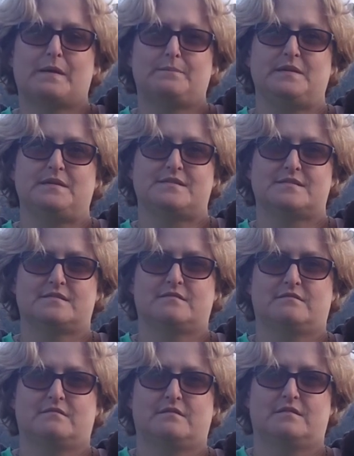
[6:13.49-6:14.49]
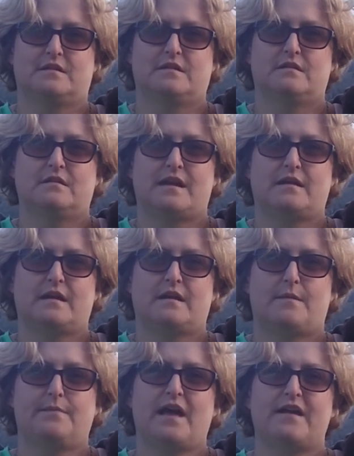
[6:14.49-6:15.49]
puppies.
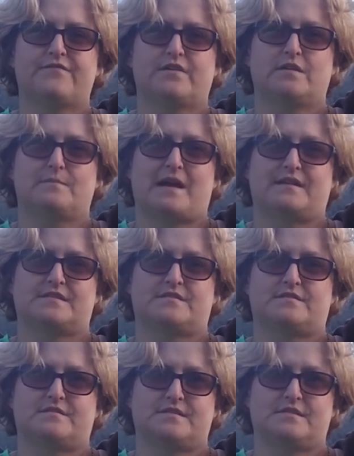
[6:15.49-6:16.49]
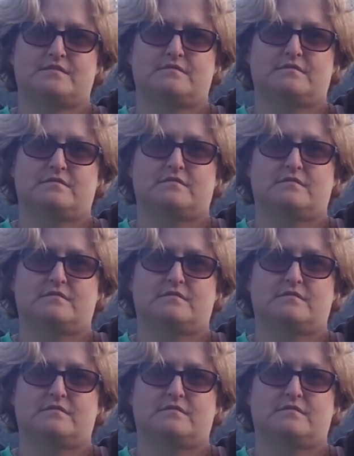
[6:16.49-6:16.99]
Apply for your master's.